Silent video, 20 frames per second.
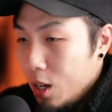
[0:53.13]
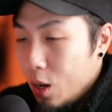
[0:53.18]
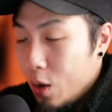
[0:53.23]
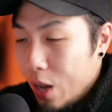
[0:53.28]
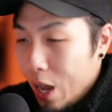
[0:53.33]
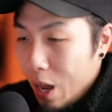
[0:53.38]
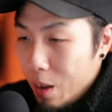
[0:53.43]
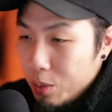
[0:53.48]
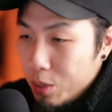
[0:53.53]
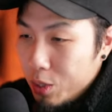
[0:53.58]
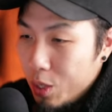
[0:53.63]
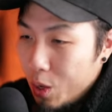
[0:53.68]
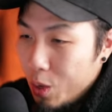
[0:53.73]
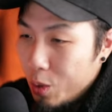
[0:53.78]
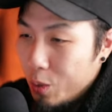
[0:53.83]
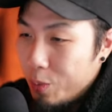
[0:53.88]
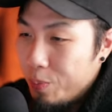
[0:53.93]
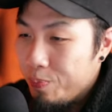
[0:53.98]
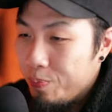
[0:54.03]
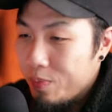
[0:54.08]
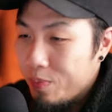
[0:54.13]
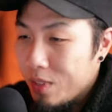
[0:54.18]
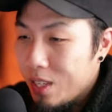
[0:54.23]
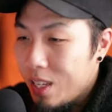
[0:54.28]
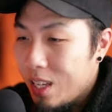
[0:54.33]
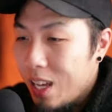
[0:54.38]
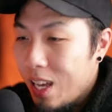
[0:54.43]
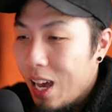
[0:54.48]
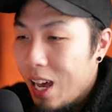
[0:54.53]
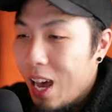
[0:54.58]
Okay. So,
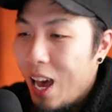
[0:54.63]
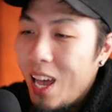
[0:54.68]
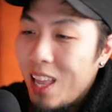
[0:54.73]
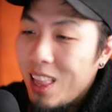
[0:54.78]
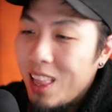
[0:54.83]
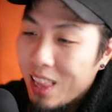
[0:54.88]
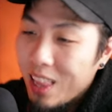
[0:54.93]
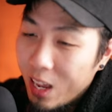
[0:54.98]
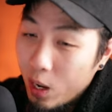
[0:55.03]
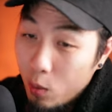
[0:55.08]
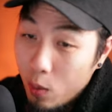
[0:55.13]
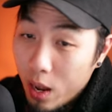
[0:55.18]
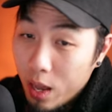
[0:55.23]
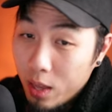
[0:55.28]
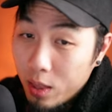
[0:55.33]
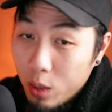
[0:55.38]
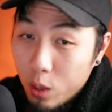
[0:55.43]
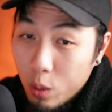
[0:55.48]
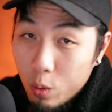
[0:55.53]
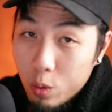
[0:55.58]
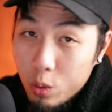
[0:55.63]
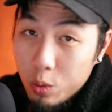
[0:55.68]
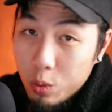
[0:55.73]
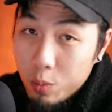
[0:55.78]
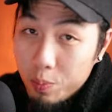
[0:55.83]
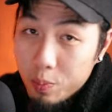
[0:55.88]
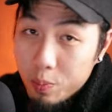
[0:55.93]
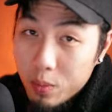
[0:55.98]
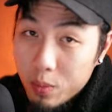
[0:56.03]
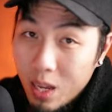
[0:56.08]
I like Rathalos.
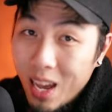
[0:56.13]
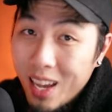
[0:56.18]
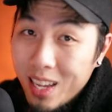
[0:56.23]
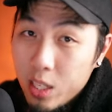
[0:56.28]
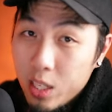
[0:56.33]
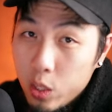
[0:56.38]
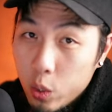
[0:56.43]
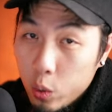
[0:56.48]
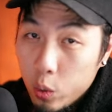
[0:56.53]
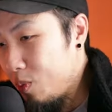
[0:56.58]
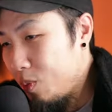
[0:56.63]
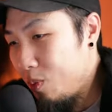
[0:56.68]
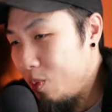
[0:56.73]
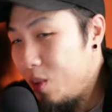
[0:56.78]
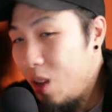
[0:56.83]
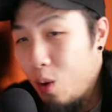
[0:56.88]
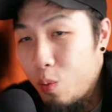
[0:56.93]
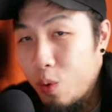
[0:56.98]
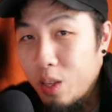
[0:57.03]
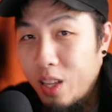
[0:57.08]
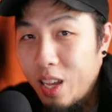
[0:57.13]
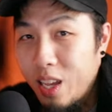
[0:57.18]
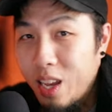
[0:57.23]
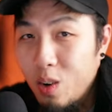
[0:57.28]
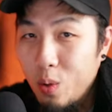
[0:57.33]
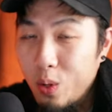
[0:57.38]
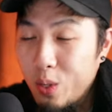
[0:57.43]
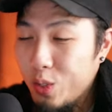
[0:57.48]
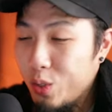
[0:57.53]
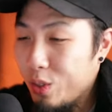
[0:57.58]
I do. Not really. I
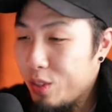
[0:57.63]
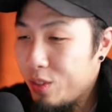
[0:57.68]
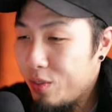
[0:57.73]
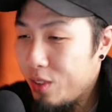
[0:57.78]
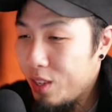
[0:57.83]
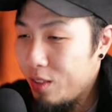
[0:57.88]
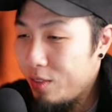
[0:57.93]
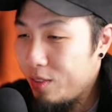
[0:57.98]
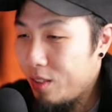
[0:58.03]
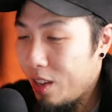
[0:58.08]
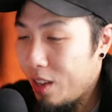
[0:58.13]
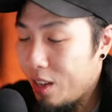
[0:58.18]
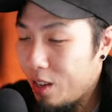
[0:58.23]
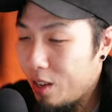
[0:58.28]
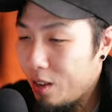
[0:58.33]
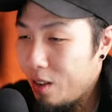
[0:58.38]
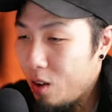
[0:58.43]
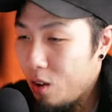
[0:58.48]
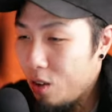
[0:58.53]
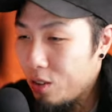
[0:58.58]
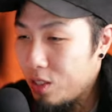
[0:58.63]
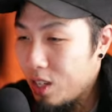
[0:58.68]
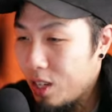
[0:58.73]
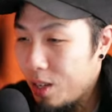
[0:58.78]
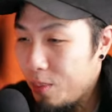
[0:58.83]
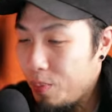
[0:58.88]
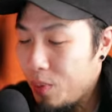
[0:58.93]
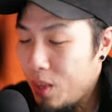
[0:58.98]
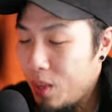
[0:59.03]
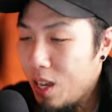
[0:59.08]
don't enjoy his face. He's flying all the
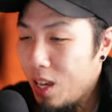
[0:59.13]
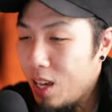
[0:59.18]
time.